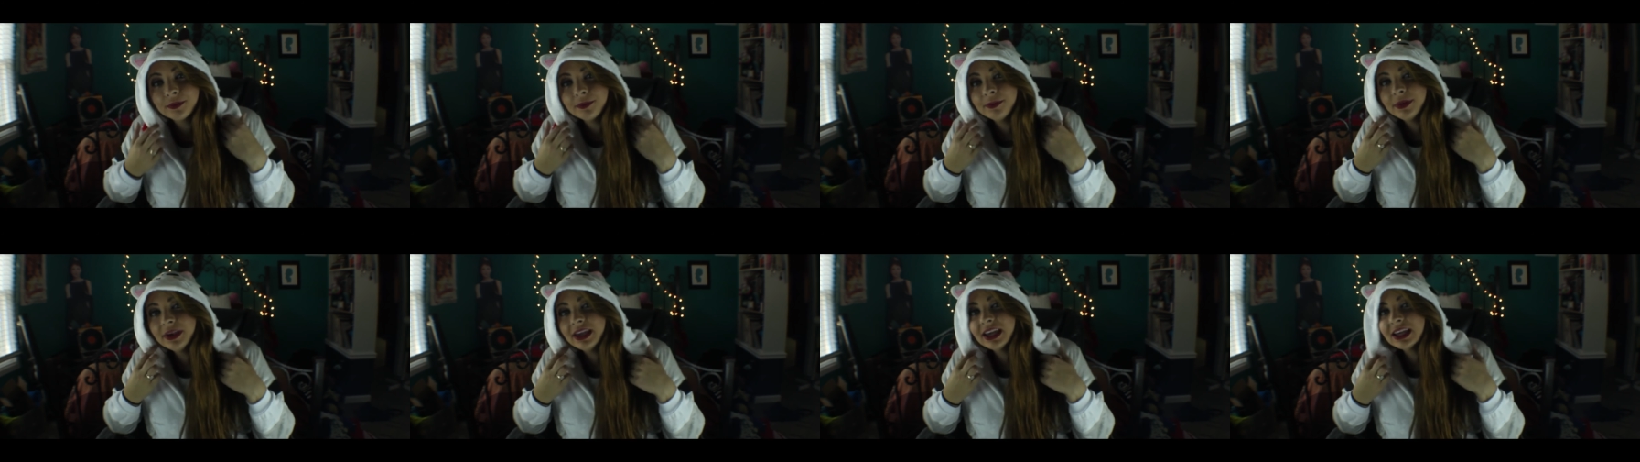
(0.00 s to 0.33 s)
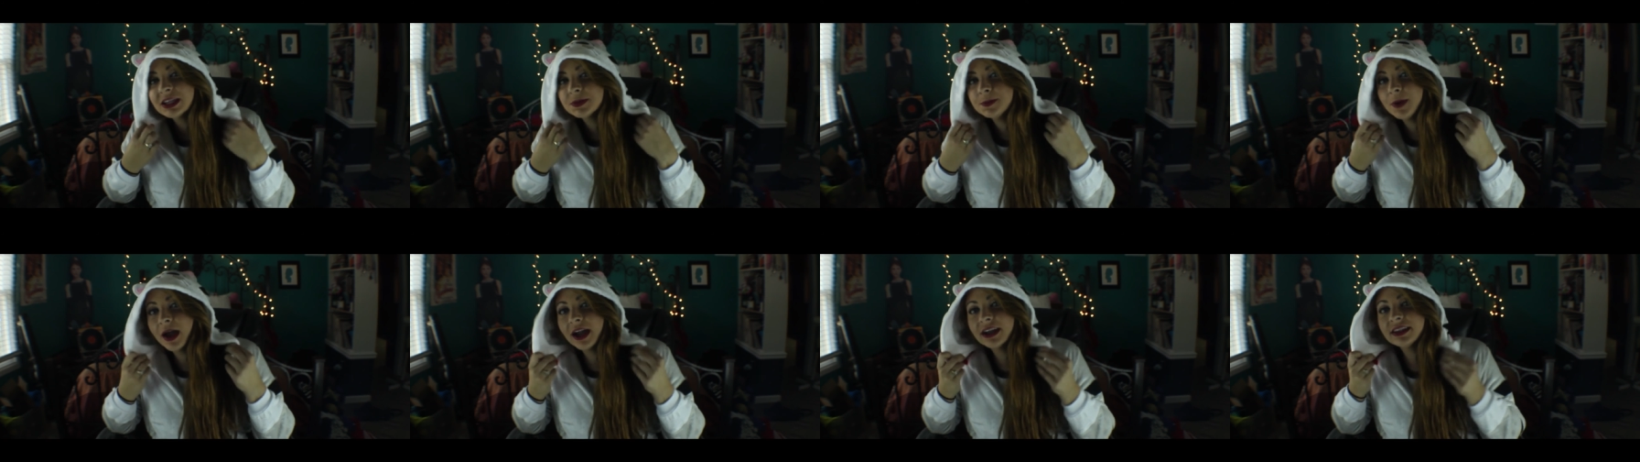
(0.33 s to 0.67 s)
Be
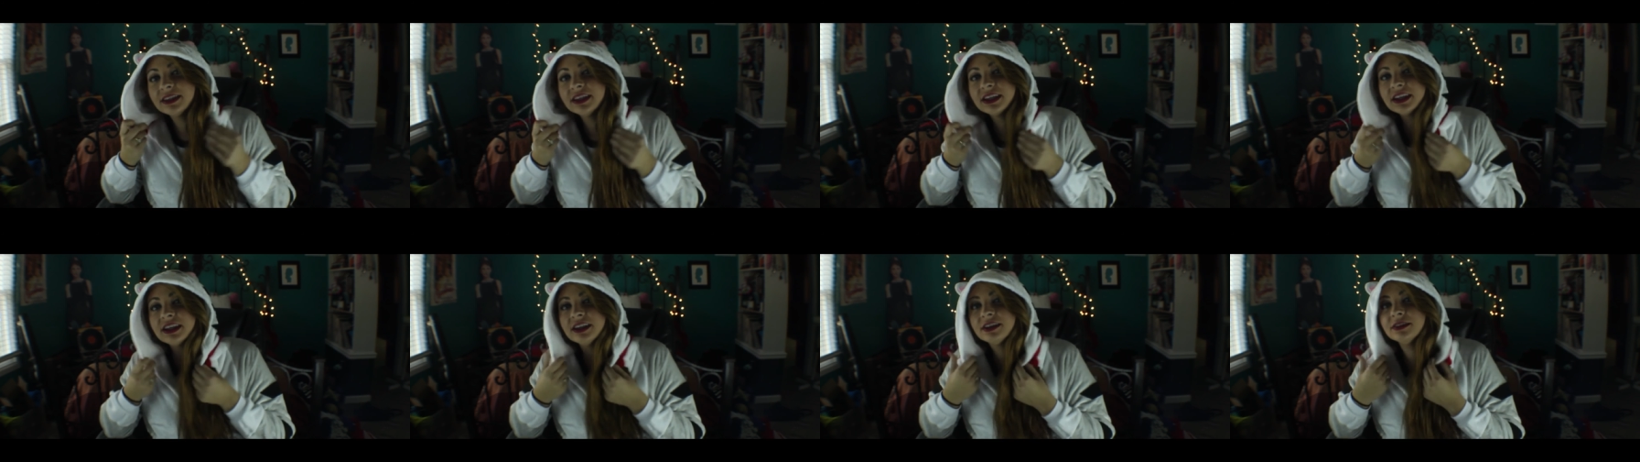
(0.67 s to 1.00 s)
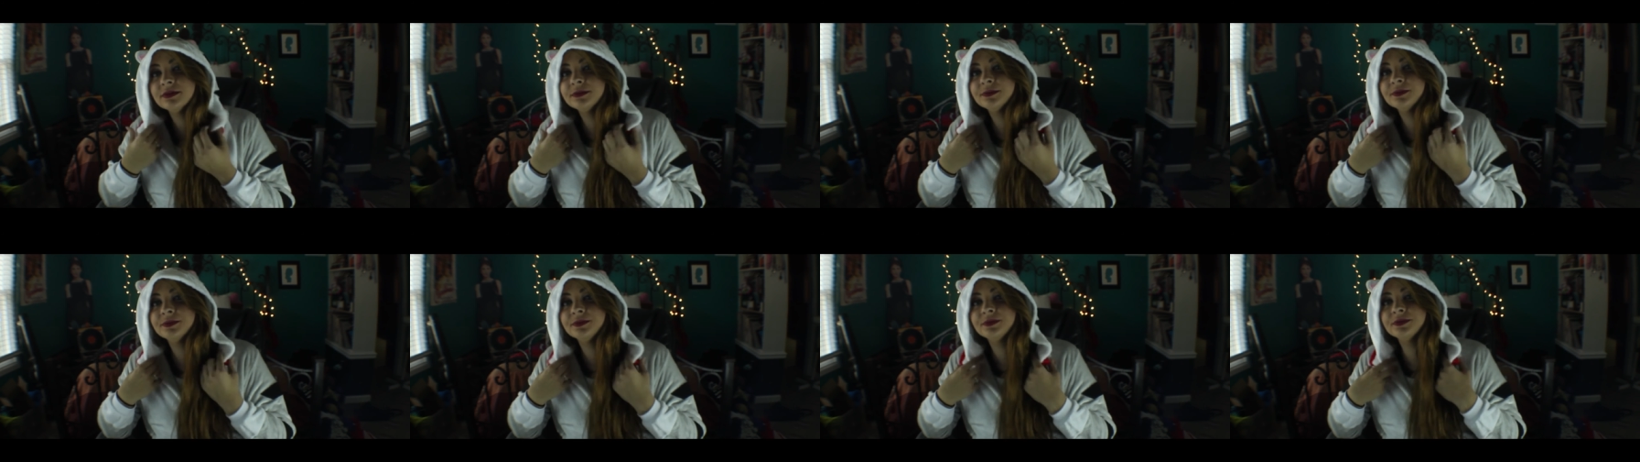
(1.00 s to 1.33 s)
expecting
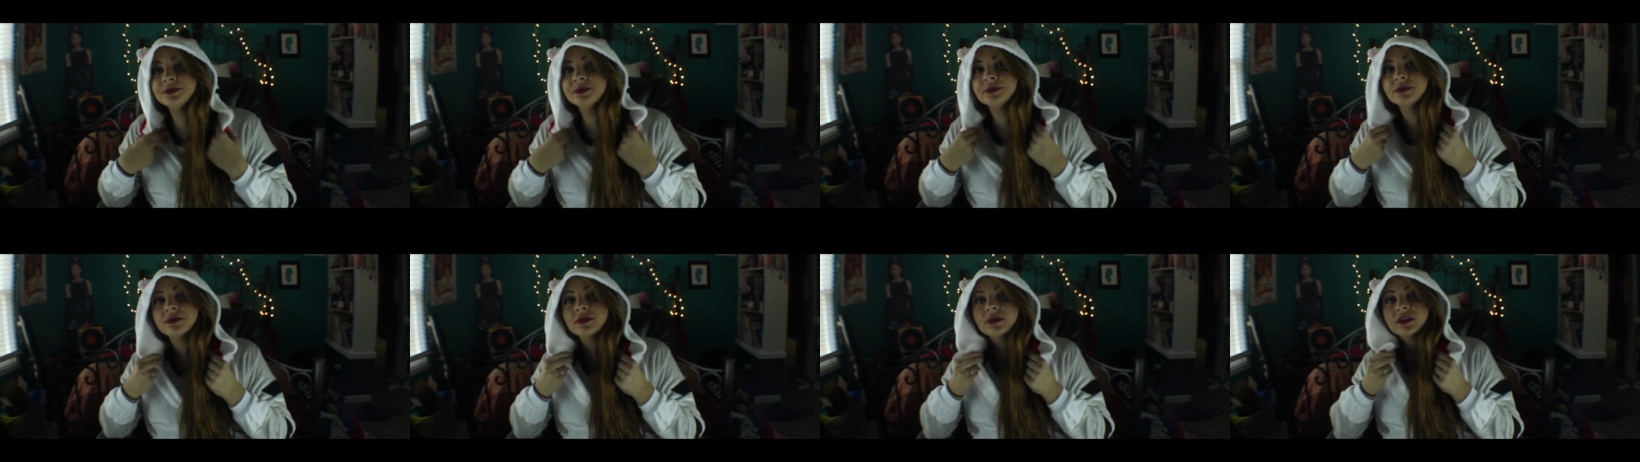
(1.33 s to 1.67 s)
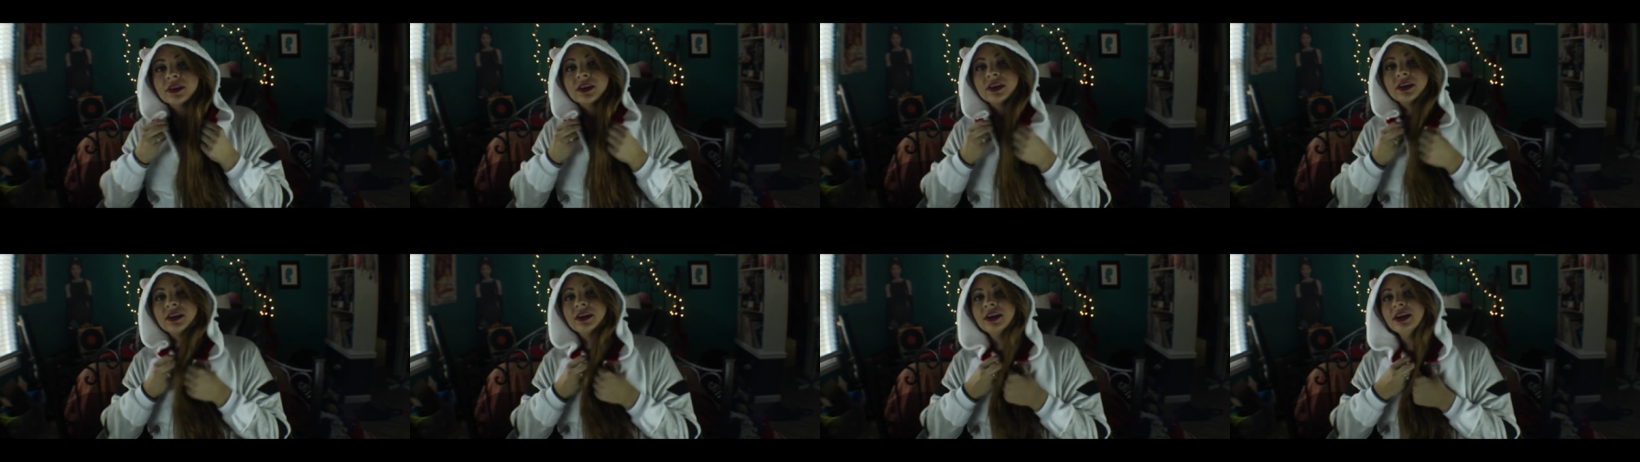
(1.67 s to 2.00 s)

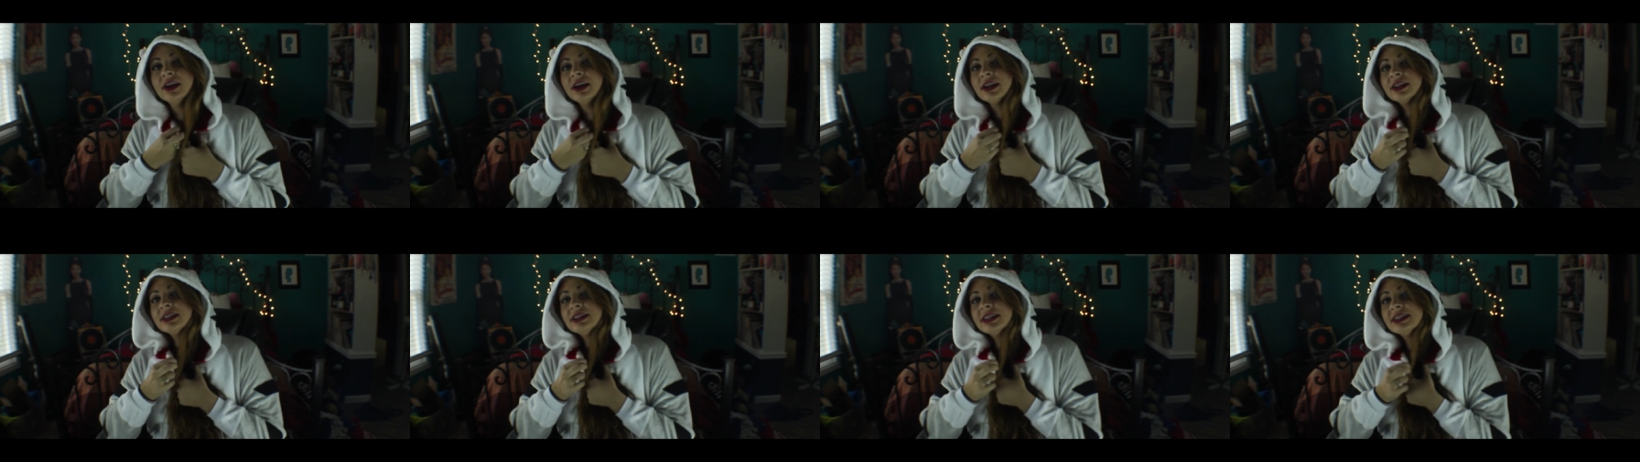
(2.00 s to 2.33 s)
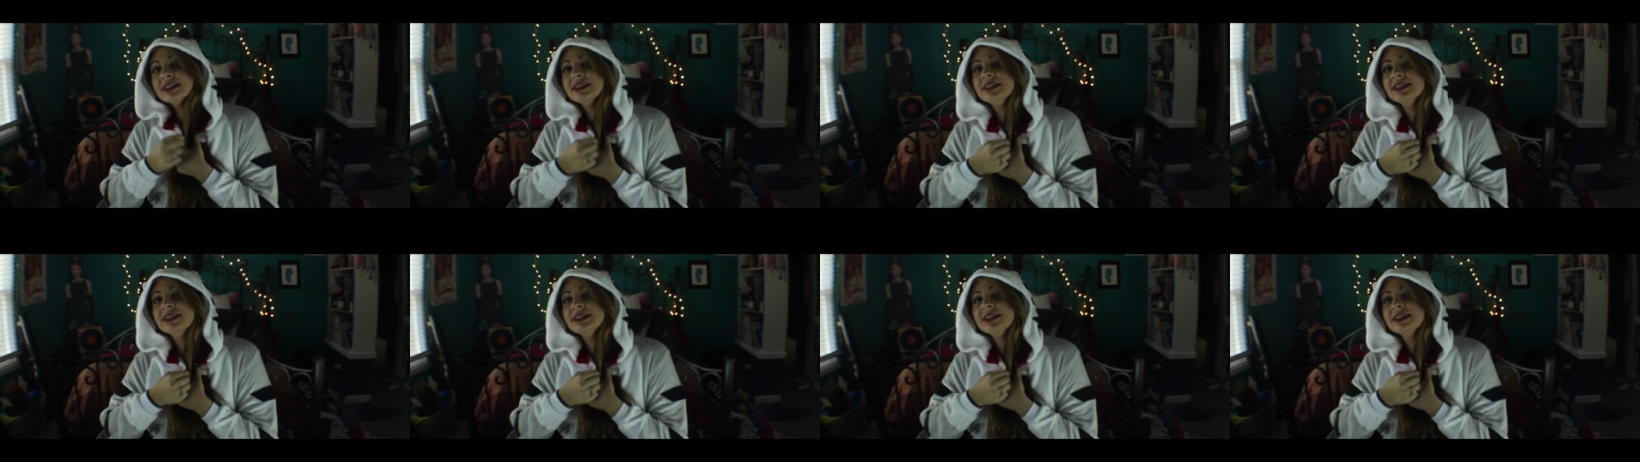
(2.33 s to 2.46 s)
to